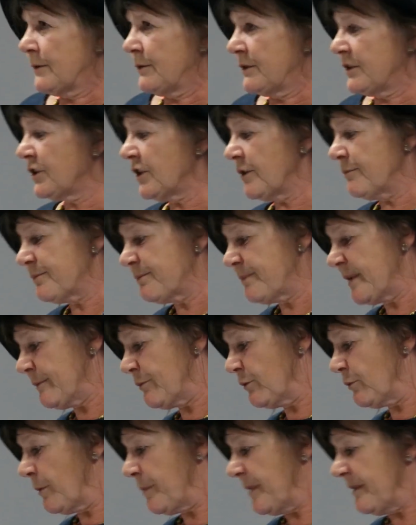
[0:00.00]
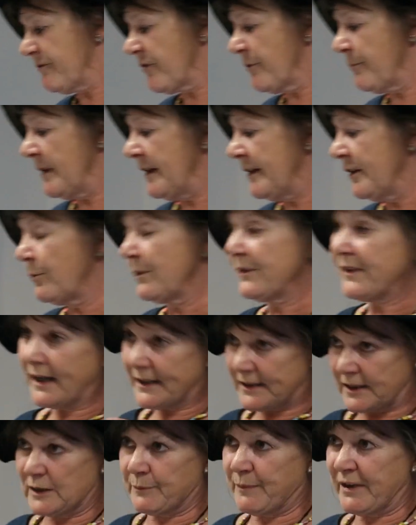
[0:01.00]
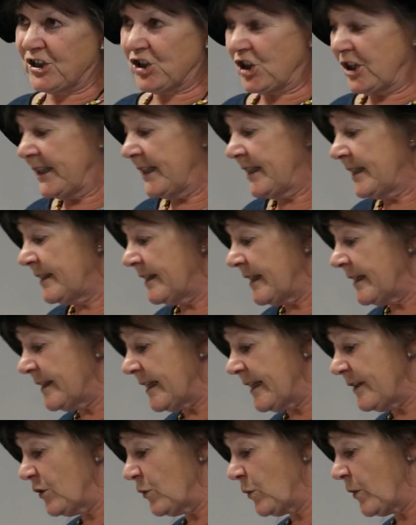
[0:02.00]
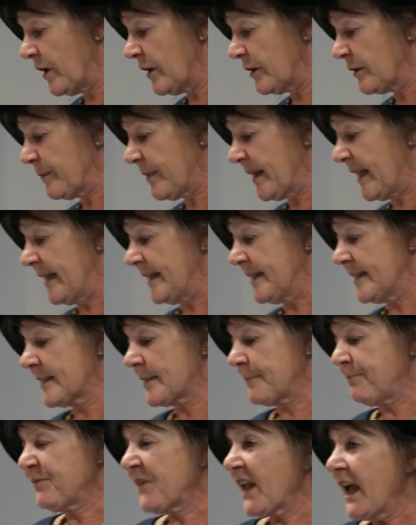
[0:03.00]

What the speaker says: and people will be familiar with that, especially in the workplace.